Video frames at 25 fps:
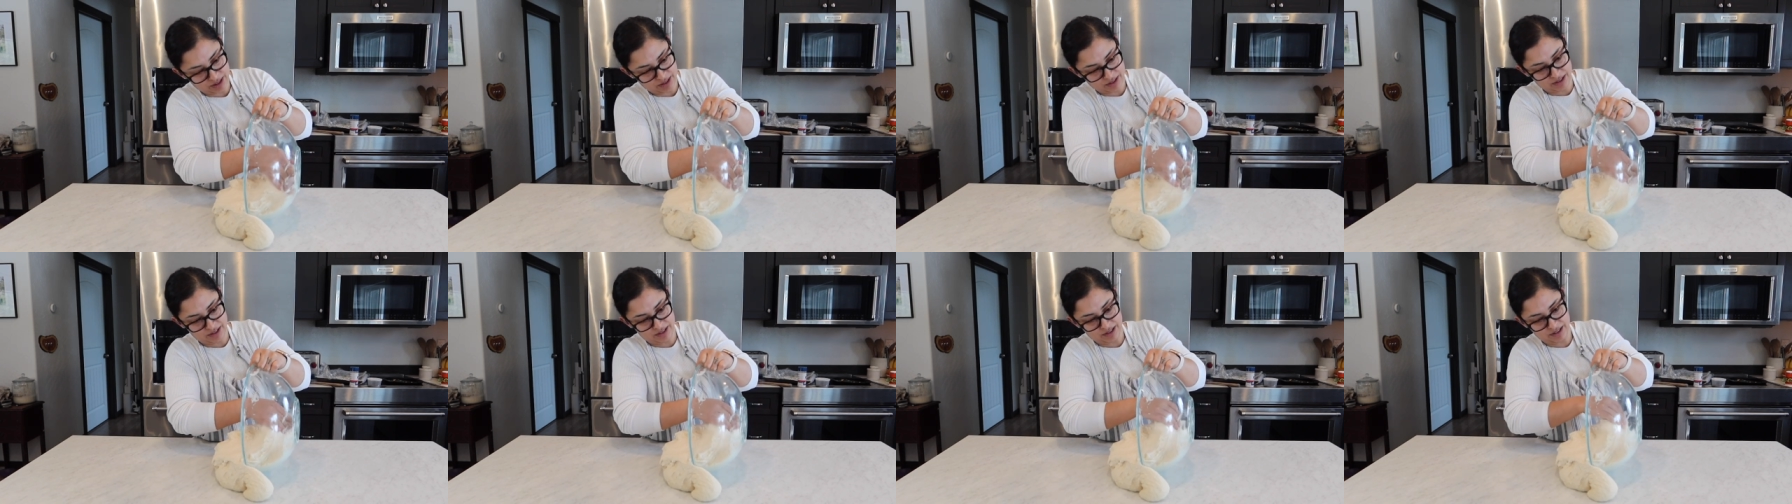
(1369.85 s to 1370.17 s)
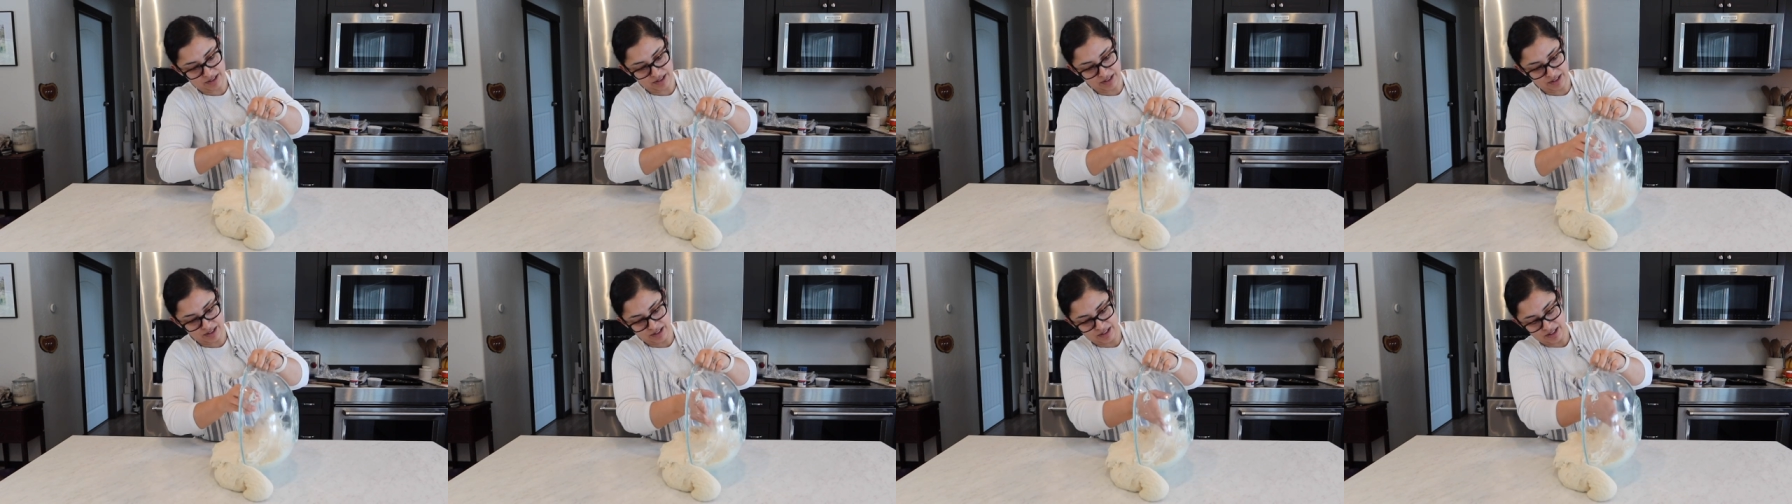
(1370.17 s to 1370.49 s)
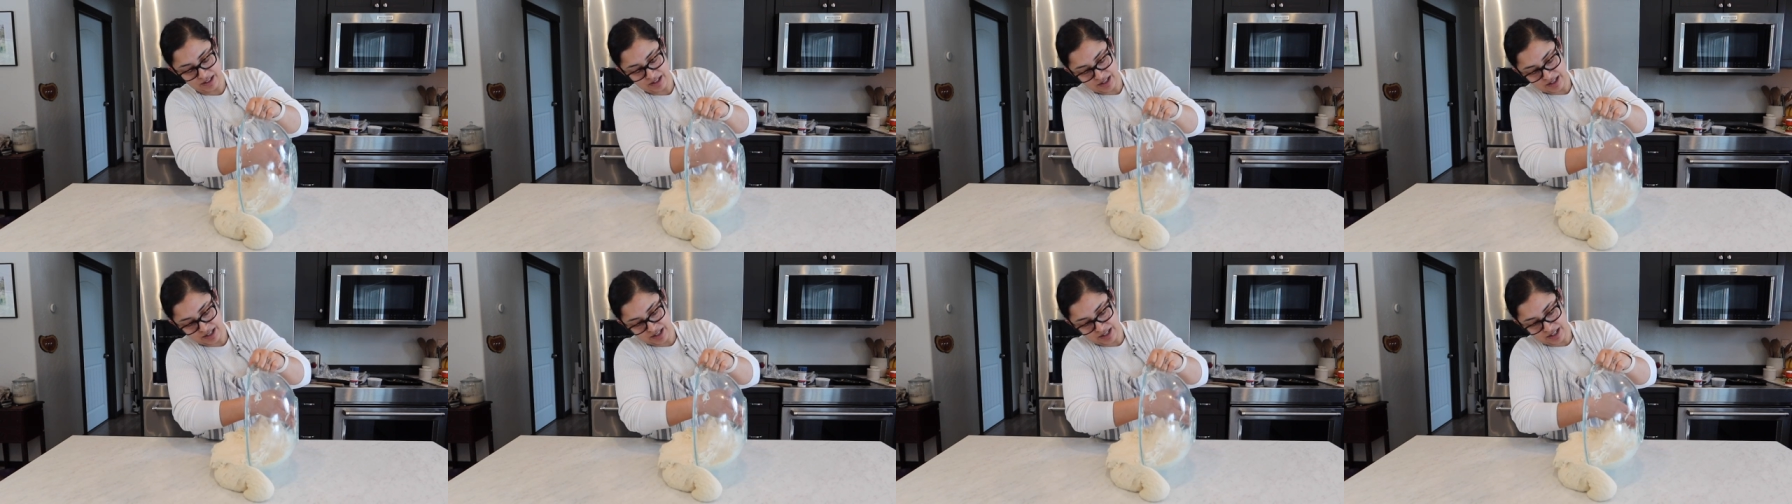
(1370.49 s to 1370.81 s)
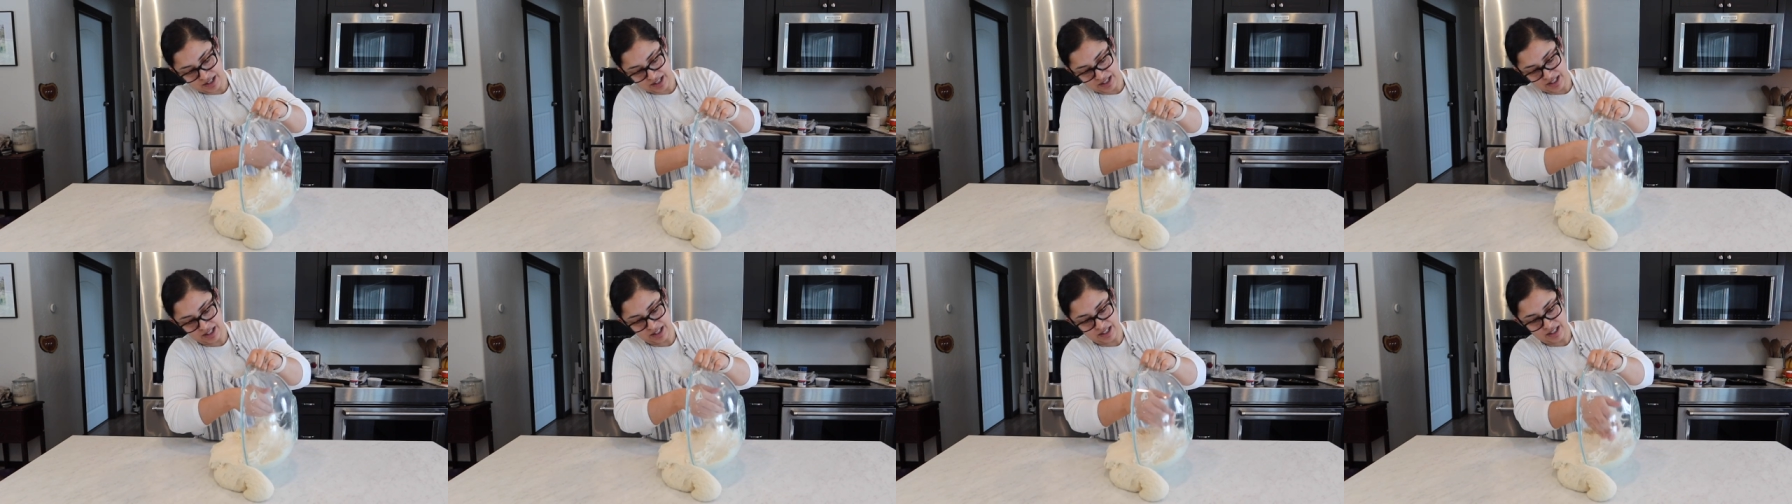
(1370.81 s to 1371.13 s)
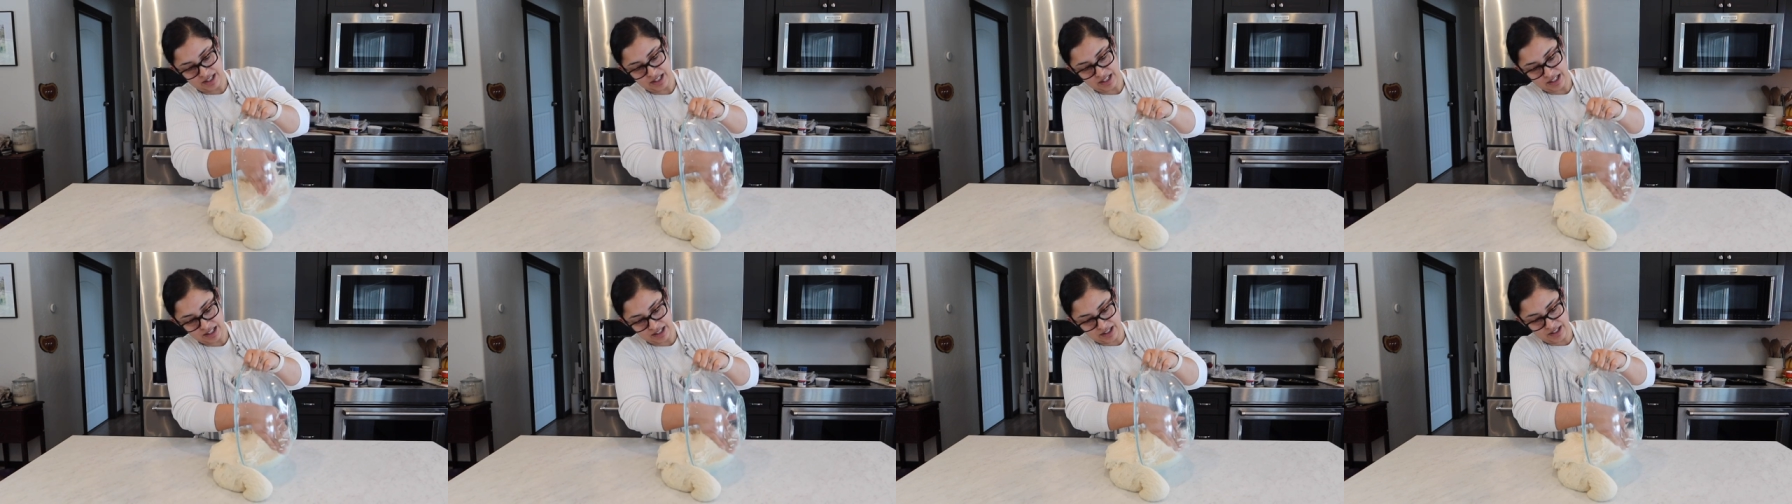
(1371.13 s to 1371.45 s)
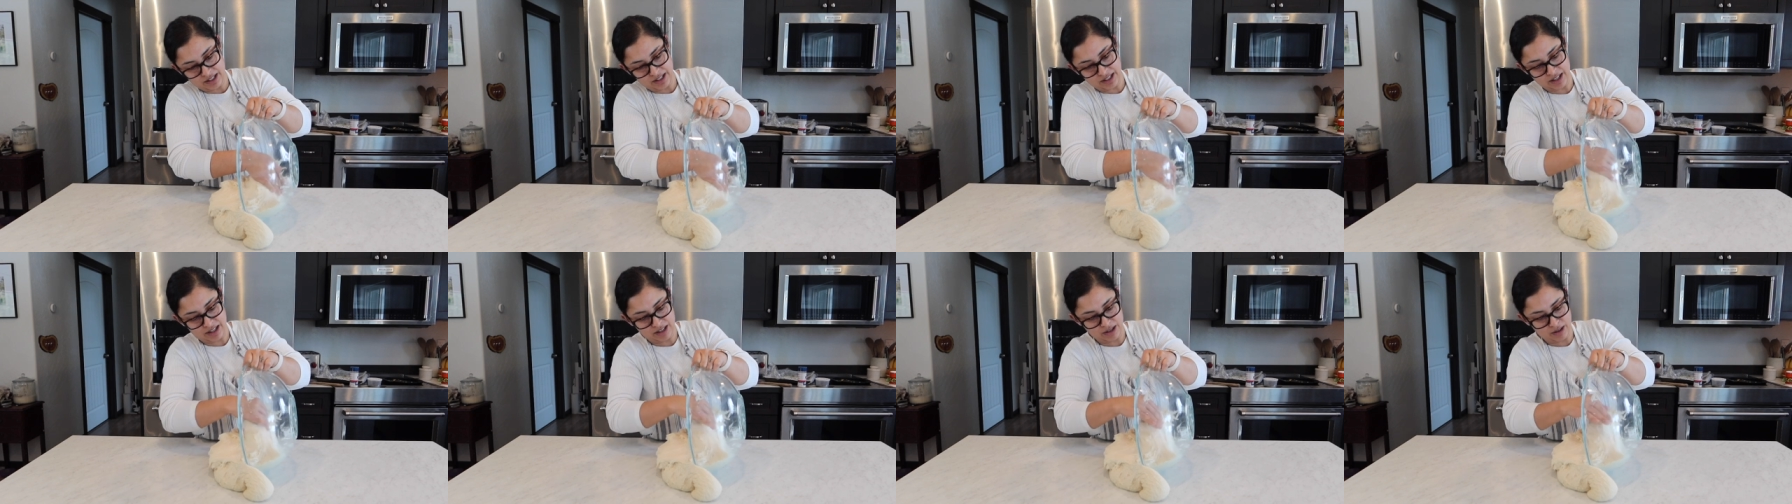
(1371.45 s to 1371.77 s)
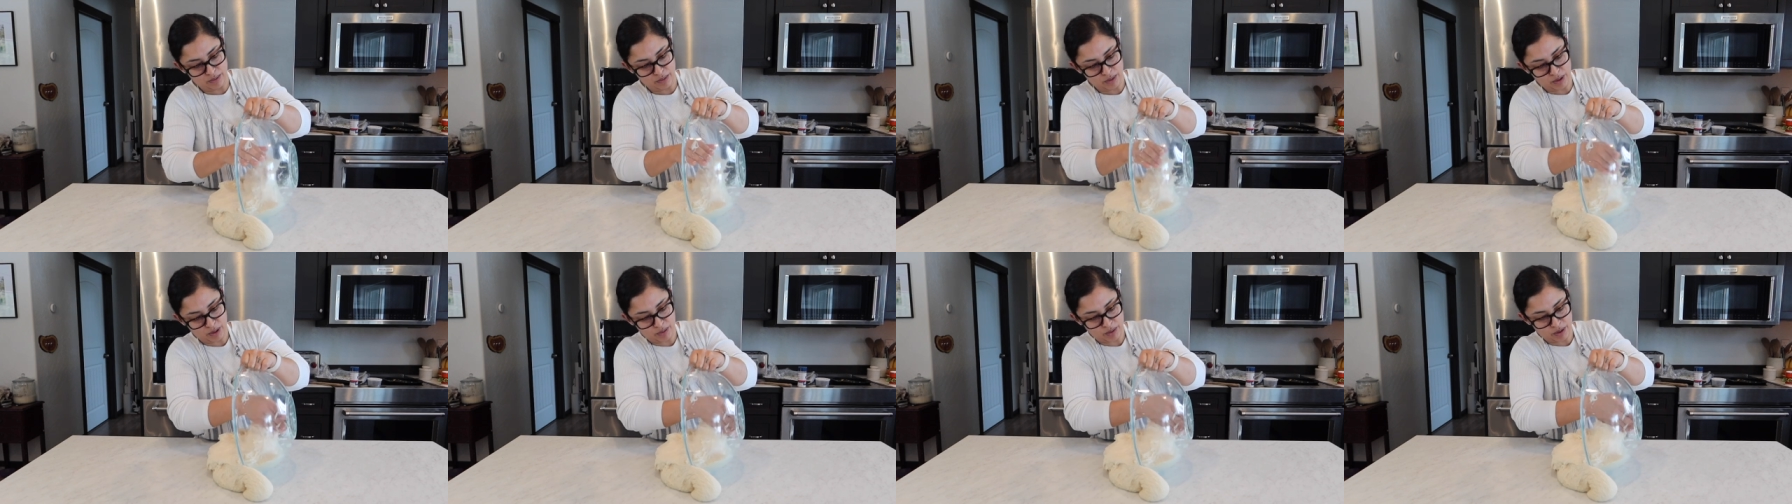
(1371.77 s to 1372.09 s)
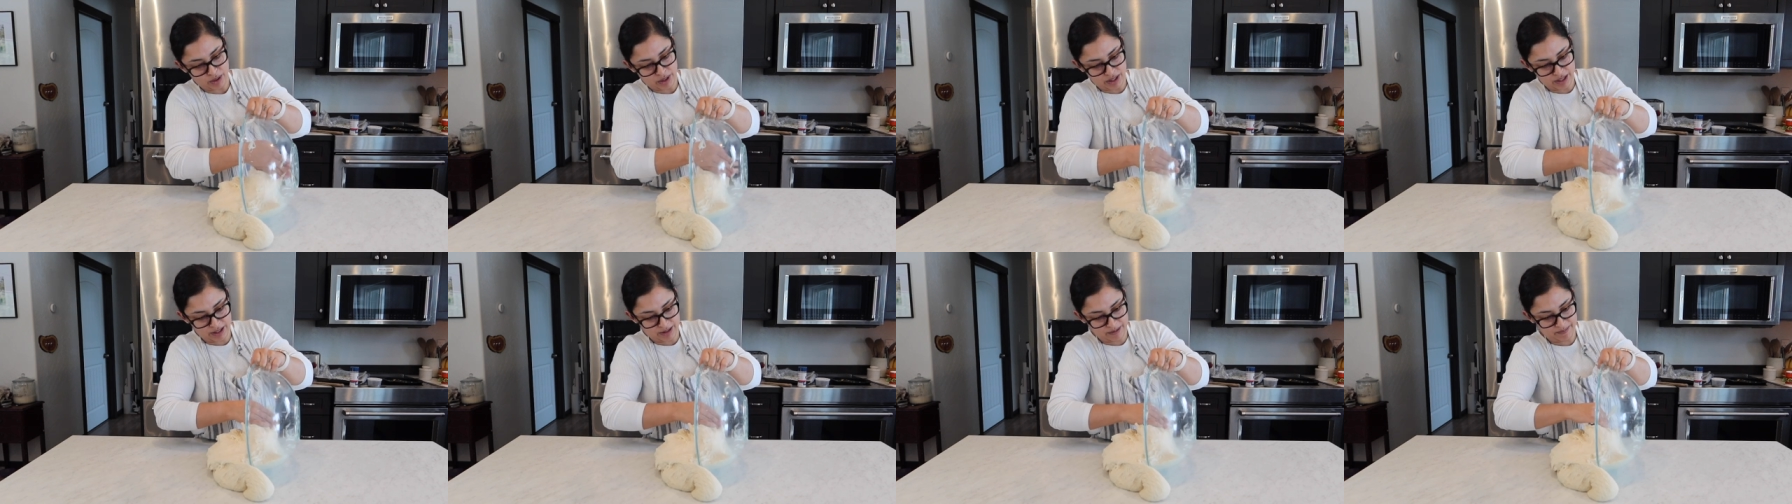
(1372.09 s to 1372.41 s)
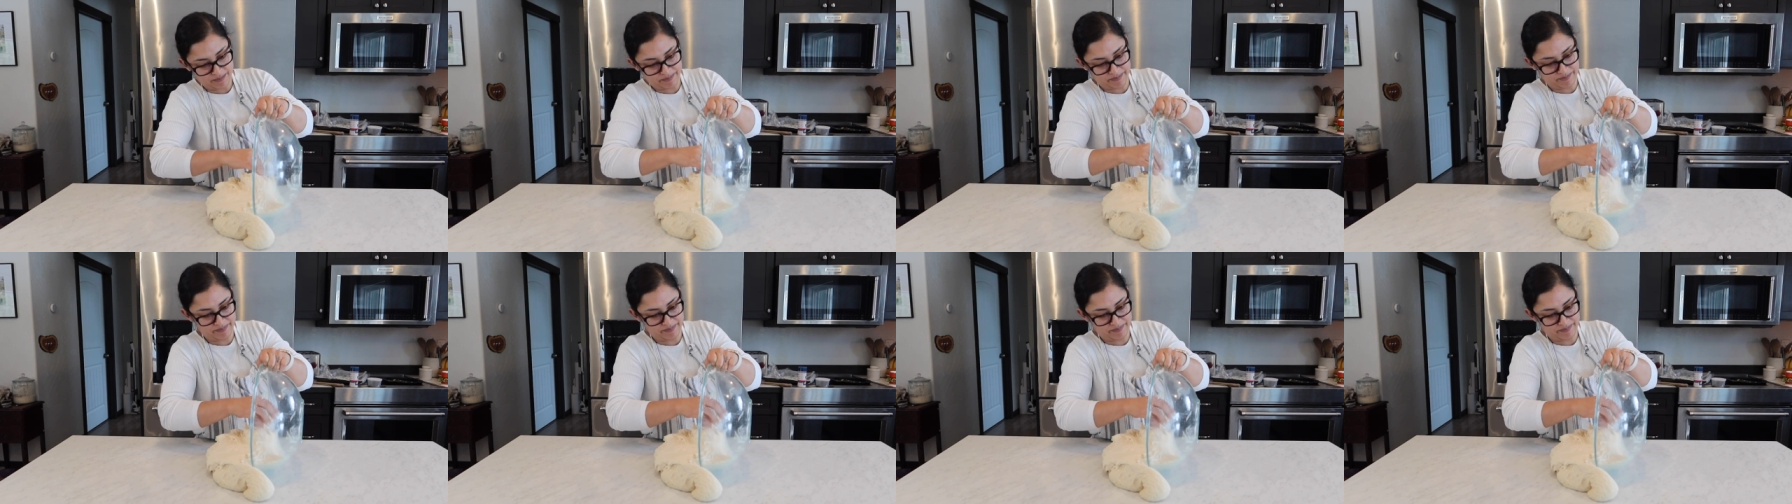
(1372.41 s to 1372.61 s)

I just kind of work with it.